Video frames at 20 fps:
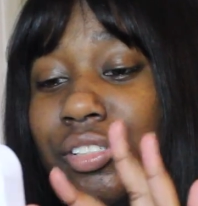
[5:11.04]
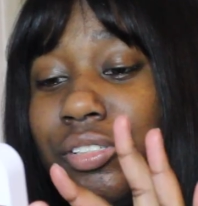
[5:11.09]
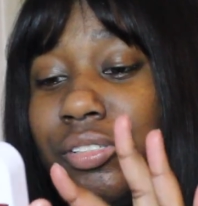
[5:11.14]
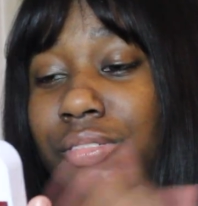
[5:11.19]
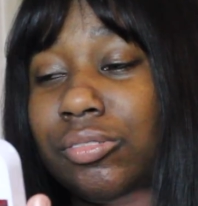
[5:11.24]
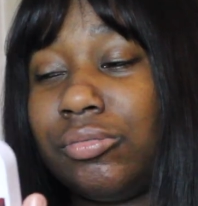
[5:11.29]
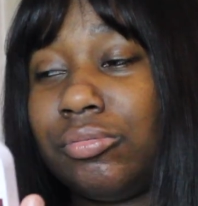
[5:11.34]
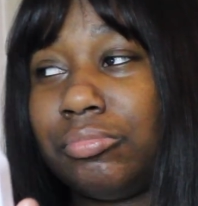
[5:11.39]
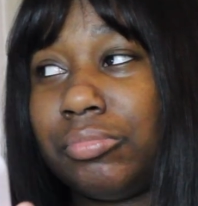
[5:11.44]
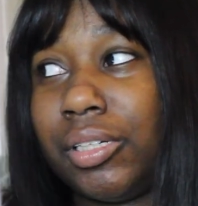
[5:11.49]
to
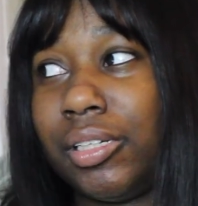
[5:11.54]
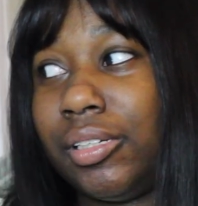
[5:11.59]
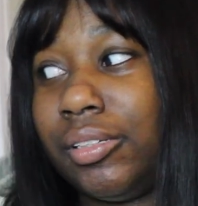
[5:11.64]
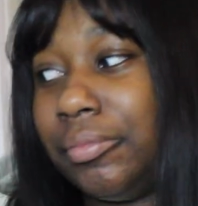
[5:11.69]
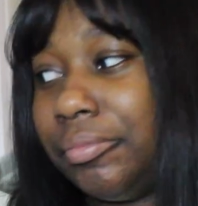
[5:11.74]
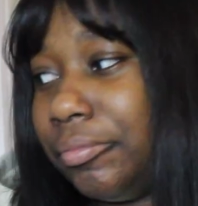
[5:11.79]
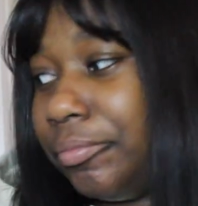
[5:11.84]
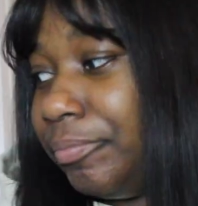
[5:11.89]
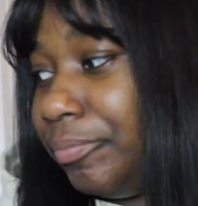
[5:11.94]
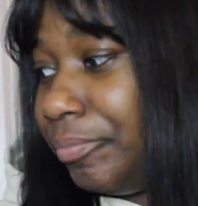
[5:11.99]
you, but
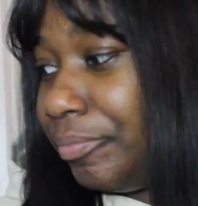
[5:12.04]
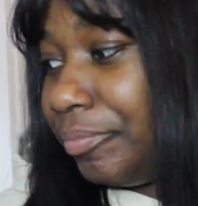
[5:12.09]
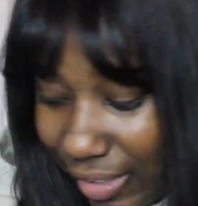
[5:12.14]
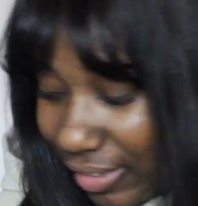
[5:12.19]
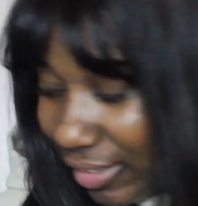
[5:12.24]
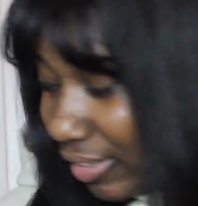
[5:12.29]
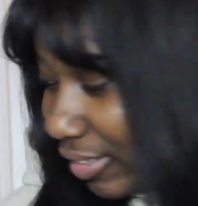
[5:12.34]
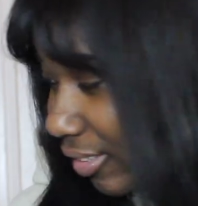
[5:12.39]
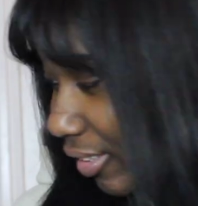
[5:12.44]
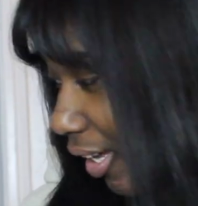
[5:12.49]

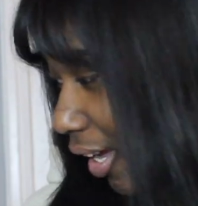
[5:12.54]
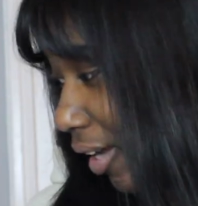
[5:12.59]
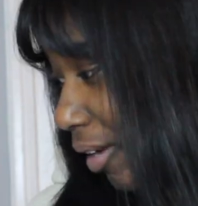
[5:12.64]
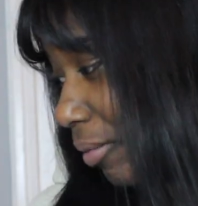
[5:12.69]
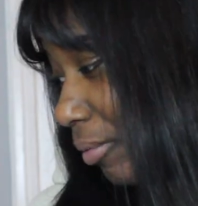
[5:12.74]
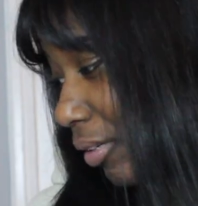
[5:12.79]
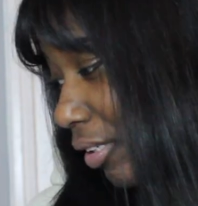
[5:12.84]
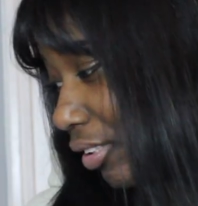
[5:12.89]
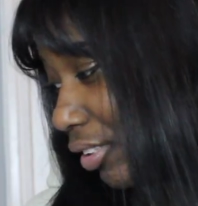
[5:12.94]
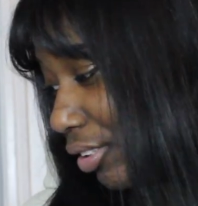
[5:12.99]
next I
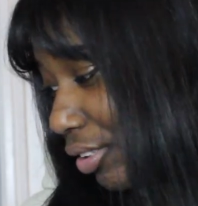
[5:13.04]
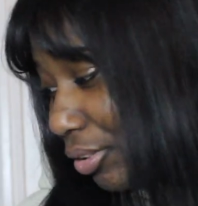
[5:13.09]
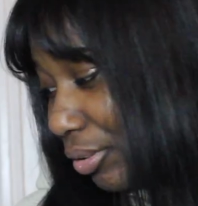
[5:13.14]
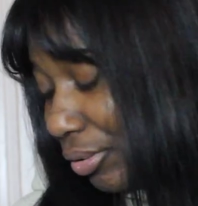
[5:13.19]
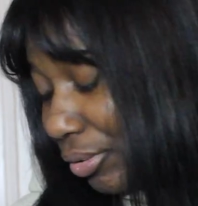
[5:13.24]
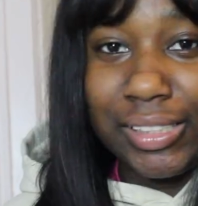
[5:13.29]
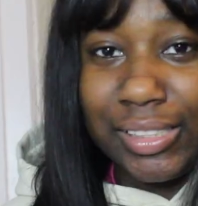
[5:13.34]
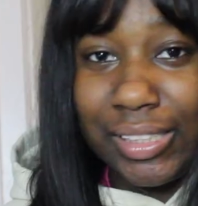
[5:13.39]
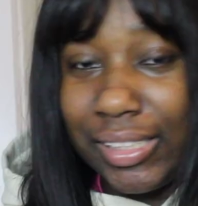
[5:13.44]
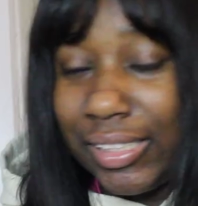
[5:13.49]
went
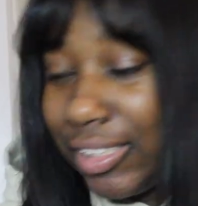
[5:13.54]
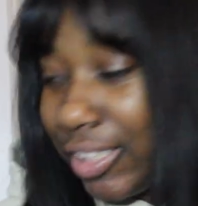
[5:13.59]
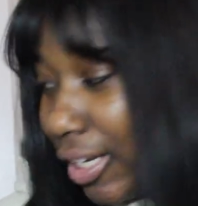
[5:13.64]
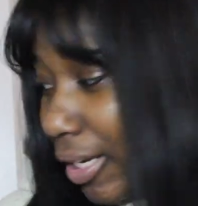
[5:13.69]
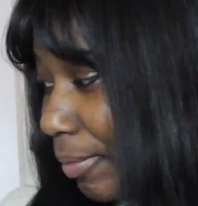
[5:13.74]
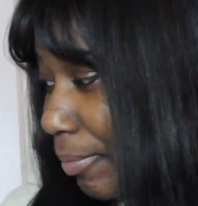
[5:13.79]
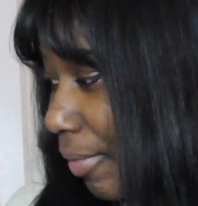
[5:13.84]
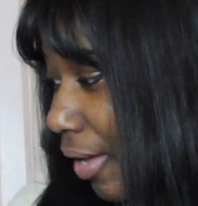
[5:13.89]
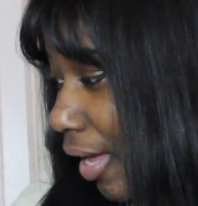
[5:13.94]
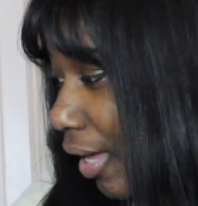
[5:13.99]
to T
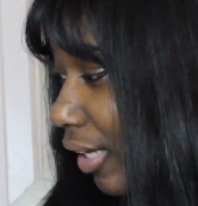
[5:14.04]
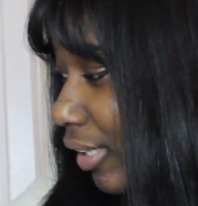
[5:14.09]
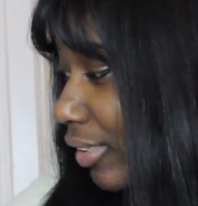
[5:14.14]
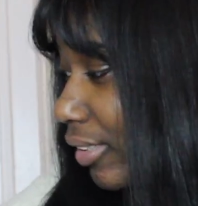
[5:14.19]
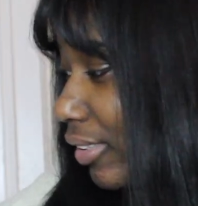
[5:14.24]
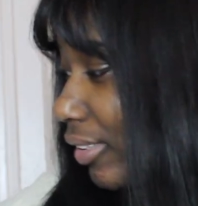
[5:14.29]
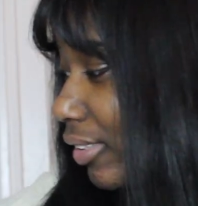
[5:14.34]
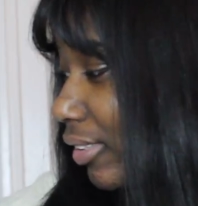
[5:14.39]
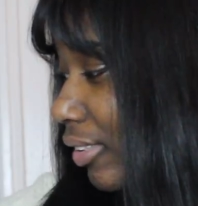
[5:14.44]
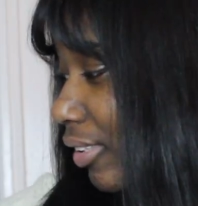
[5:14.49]
J
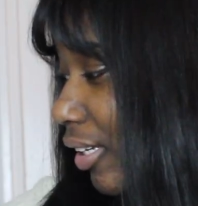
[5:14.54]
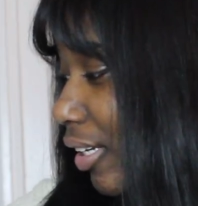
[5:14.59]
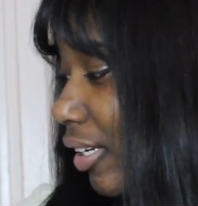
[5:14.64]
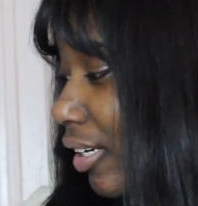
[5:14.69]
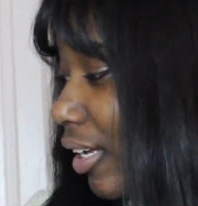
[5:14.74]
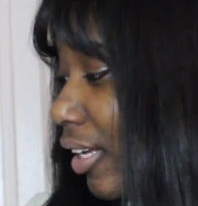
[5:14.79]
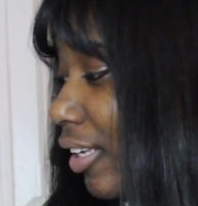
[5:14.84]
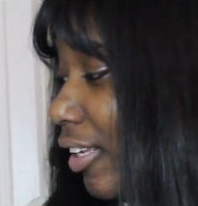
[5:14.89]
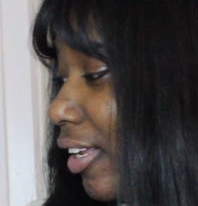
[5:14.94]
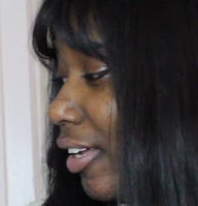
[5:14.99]
Maxx
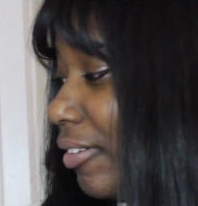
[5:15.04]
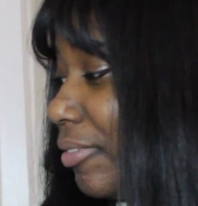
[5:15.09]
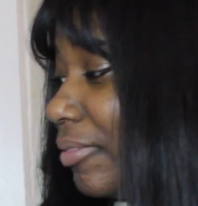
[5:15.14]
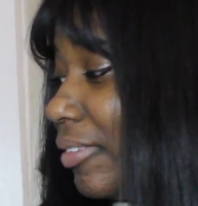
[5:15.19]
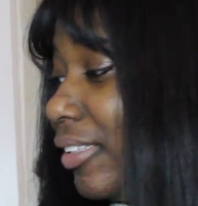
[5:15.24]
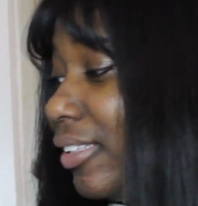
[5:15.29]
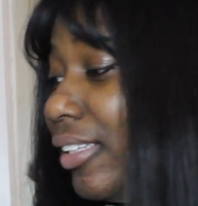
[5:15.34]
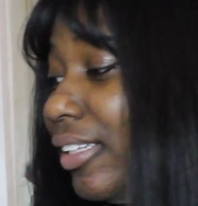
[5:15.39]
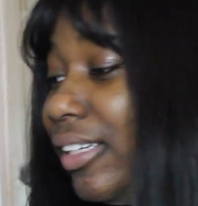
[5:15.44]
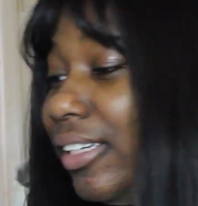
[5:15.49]
and I left
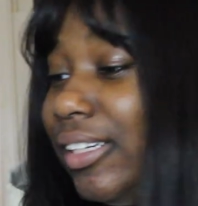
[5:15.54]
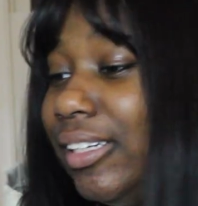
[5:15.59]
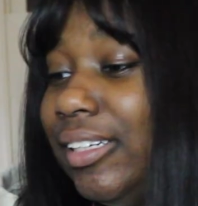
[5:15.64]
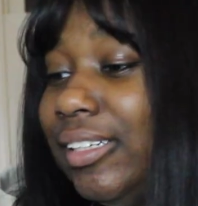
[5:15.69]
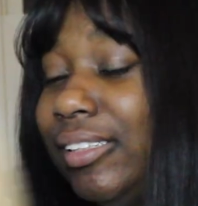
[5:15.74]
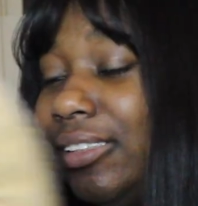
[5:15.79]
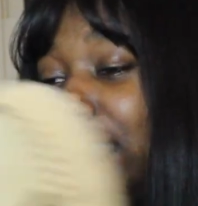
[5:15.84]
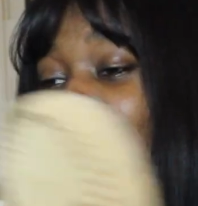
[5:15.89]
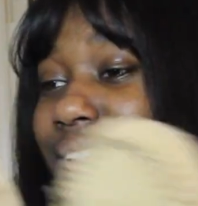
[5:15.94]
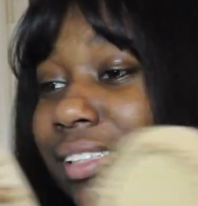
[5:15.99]
with
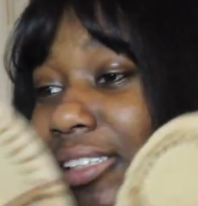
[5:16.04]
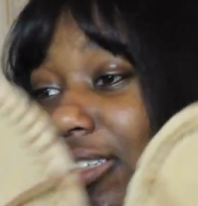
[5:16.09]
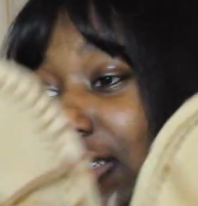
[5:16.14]
these